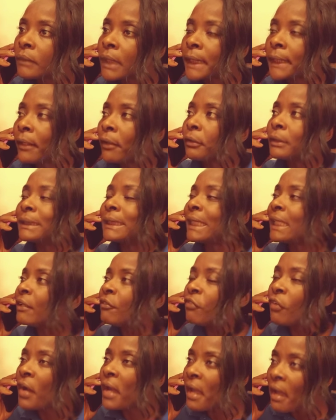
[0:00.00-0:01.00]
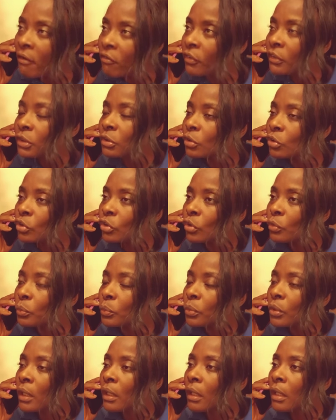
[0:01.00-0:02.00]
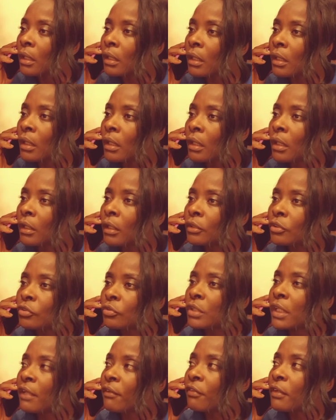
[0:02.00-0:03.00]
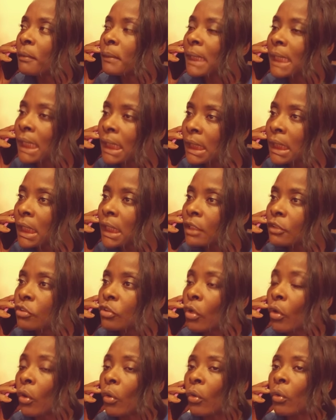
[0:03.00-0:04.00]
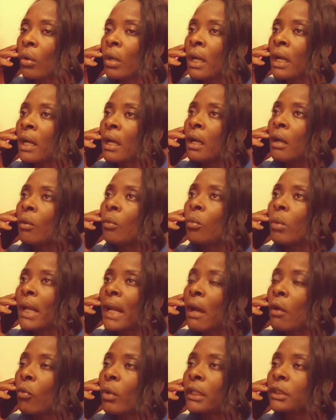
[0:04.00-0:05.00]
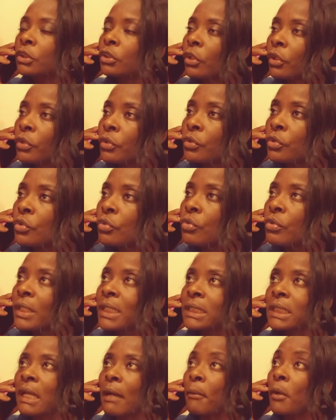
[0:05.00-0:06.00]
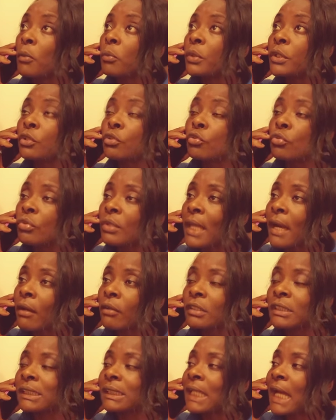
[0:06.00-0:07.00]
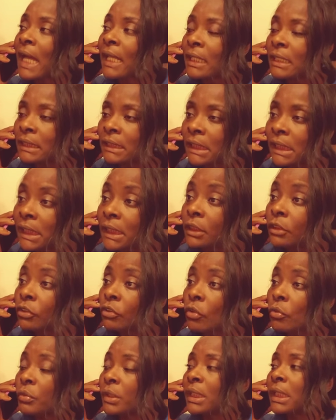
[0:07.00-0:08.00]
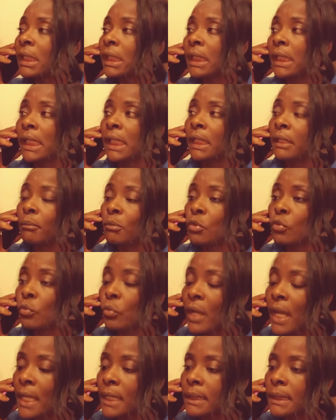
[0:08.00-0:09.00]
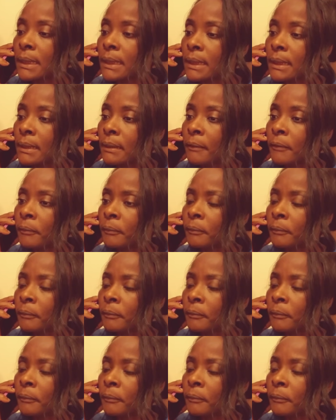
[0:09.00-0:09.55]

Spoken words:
And y'all was taking forever to give him kidney. So what I want y'all to do is come up with $2,000 each so we can lay him to rest.